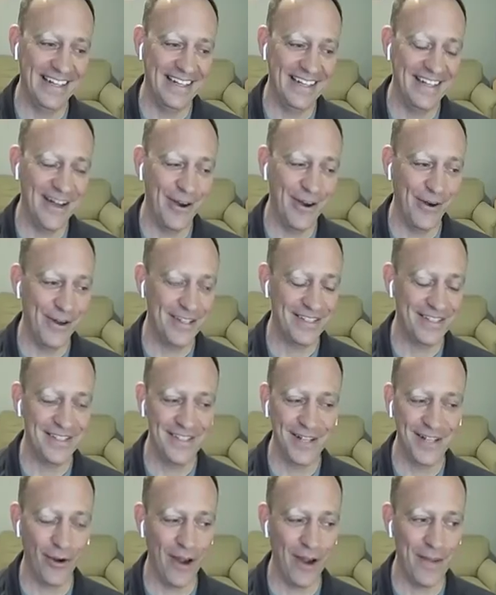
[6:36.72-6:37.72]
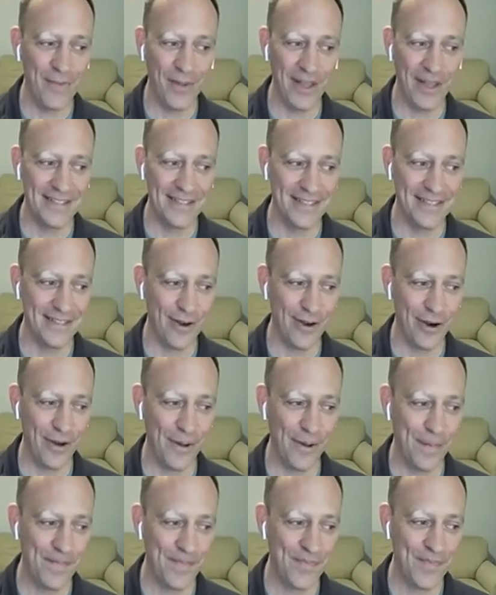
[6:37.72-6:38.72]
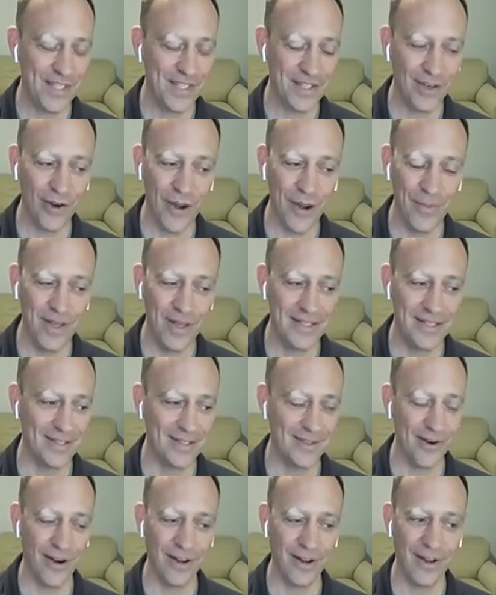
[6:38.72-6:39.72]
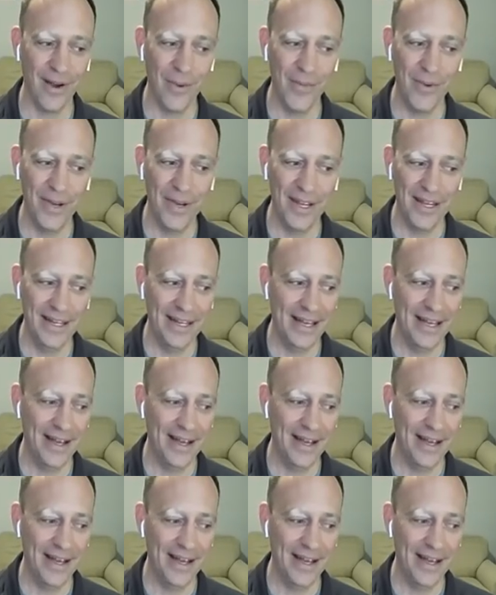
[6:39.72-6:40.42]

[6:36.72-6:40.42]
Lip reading: It's just a great place to start a company.